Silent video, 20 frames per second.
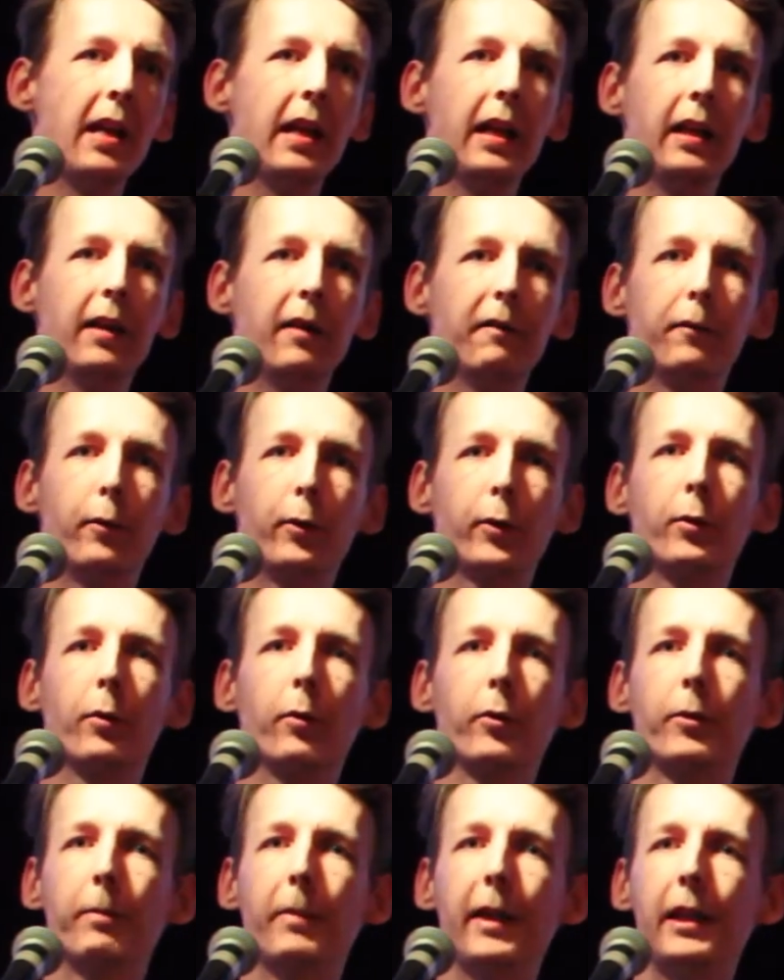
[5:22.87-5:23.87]
in a
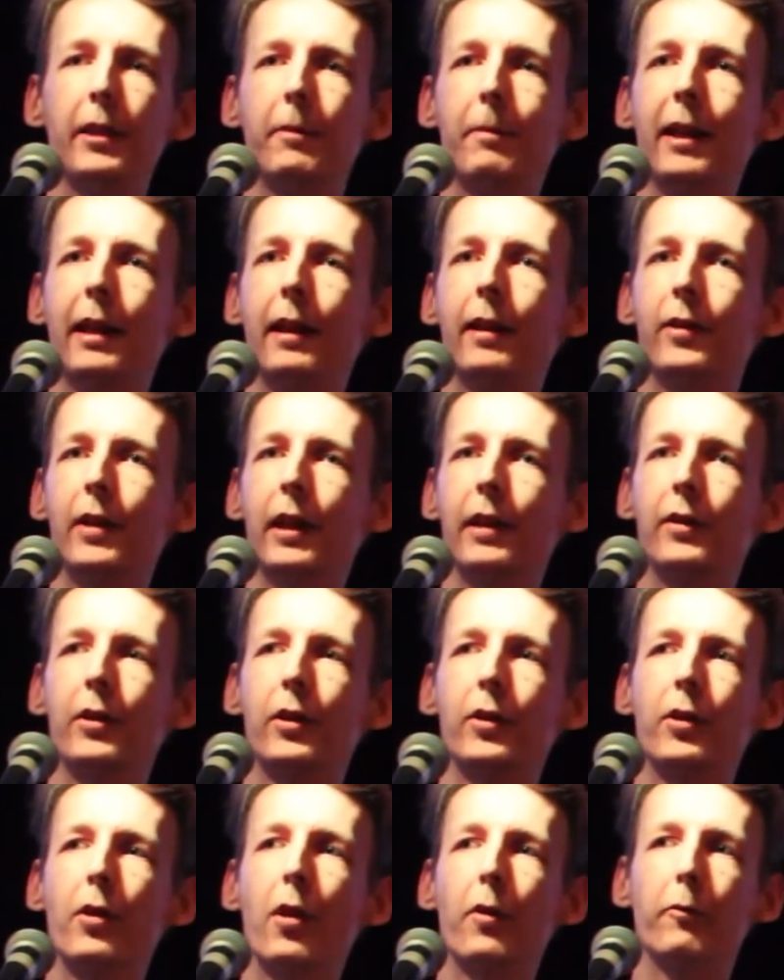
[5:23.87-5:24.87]
virtual space, making sense
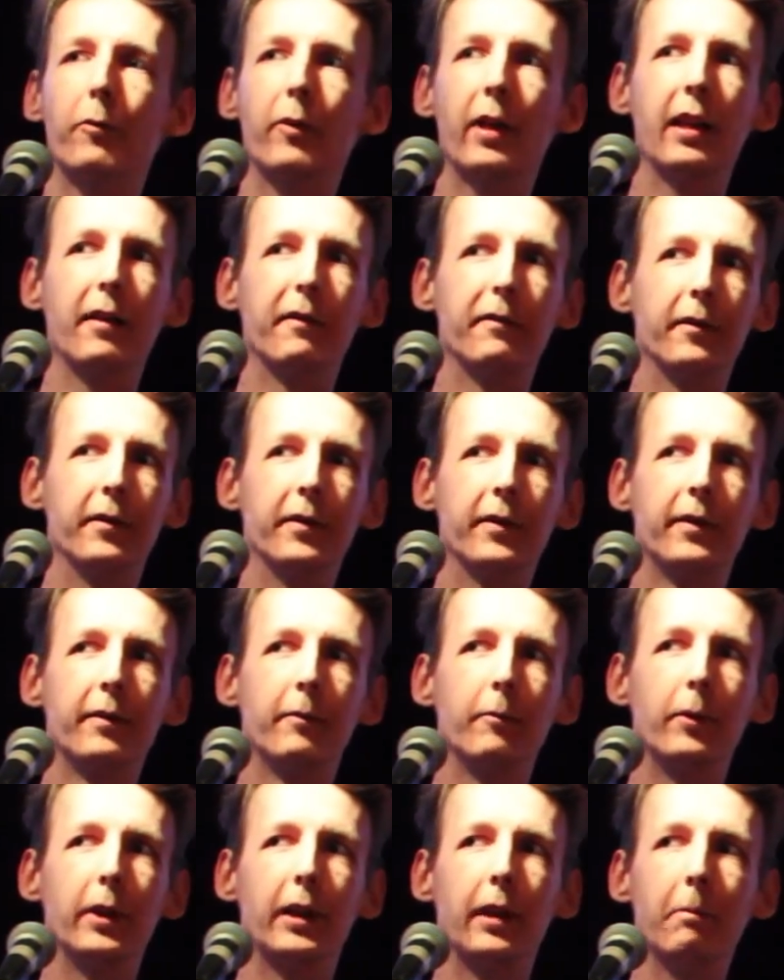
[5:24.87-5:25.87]
is not relevant.
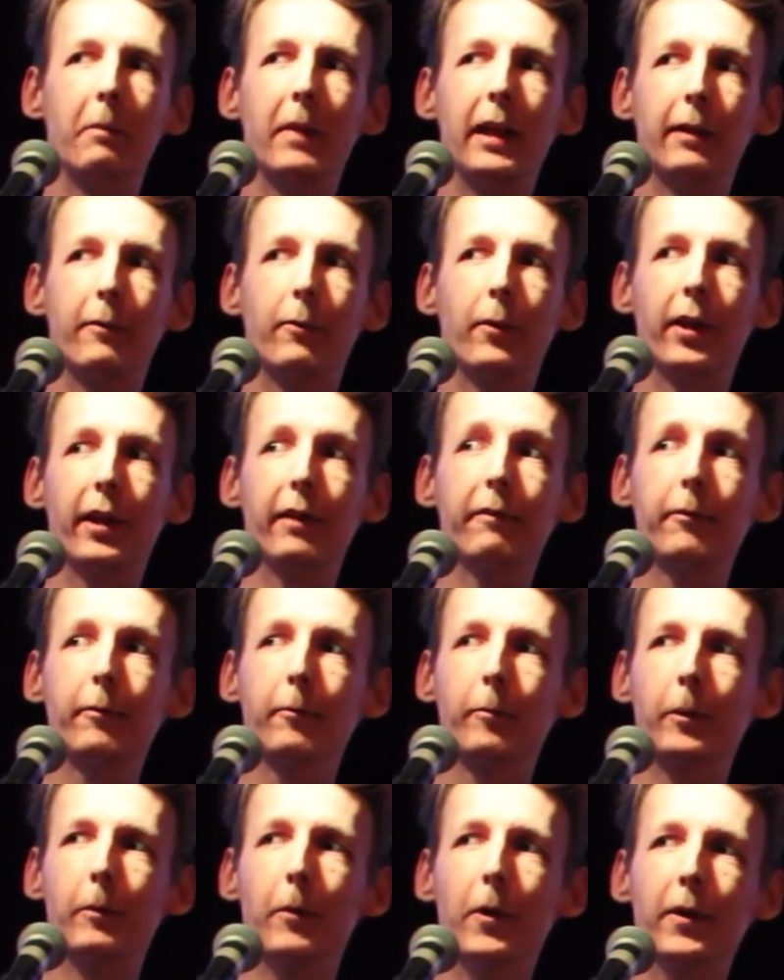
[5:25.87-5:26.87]
We can make whatever
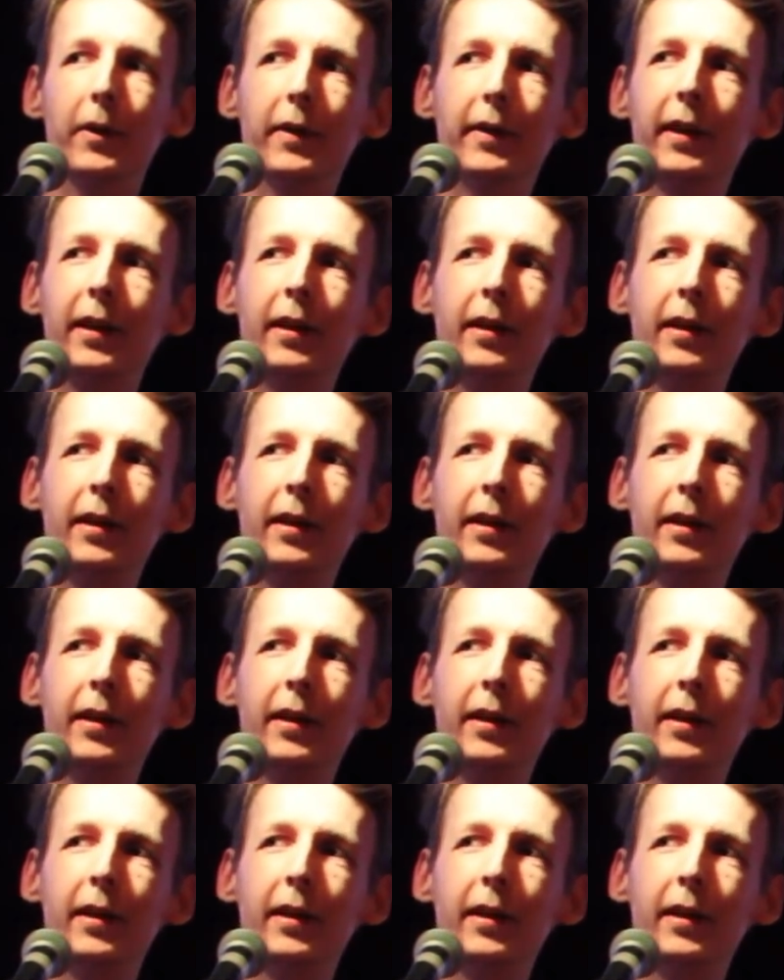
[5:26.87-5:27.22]
we want.